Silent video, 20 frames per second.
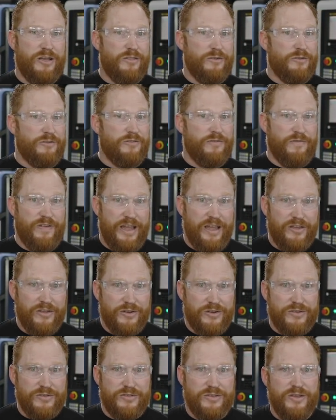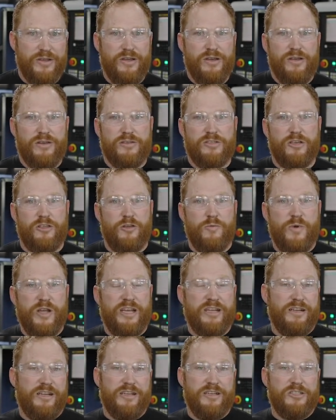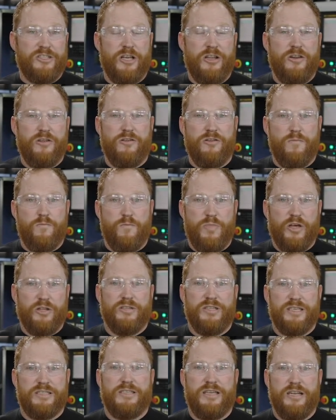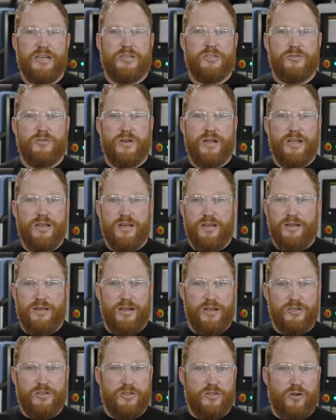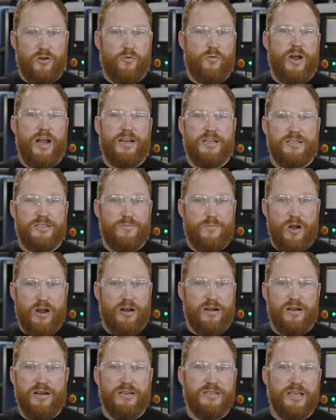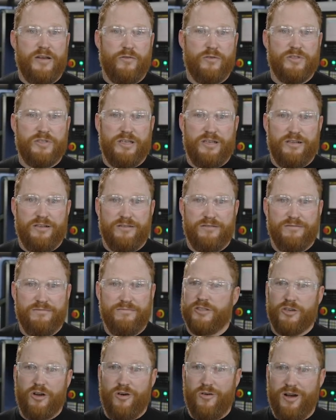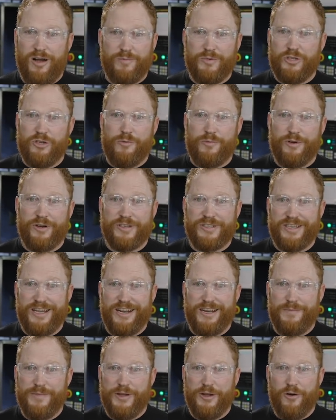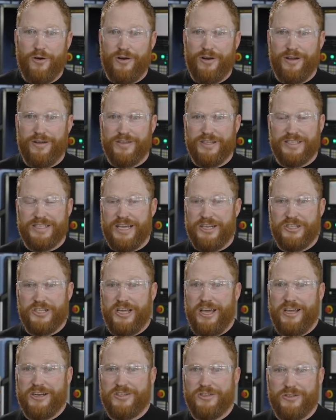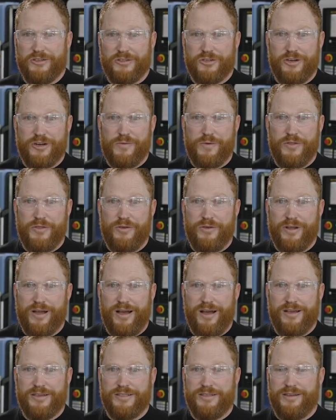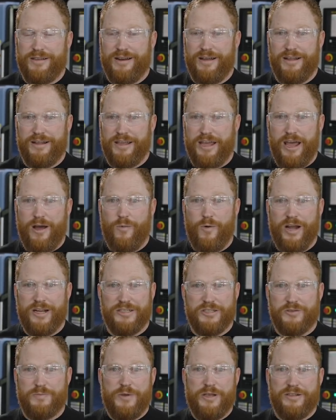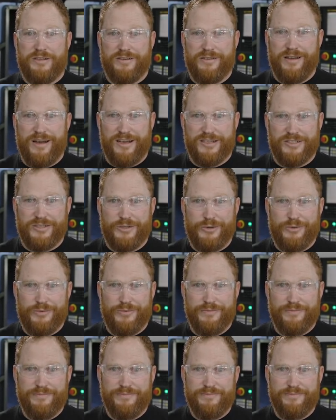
other's failures, so that we can continue to build this industry into the greatest America has ever seen. So I'm super excited to be going on this educational journey with you guys, and I can't wait to speak to you guys soon.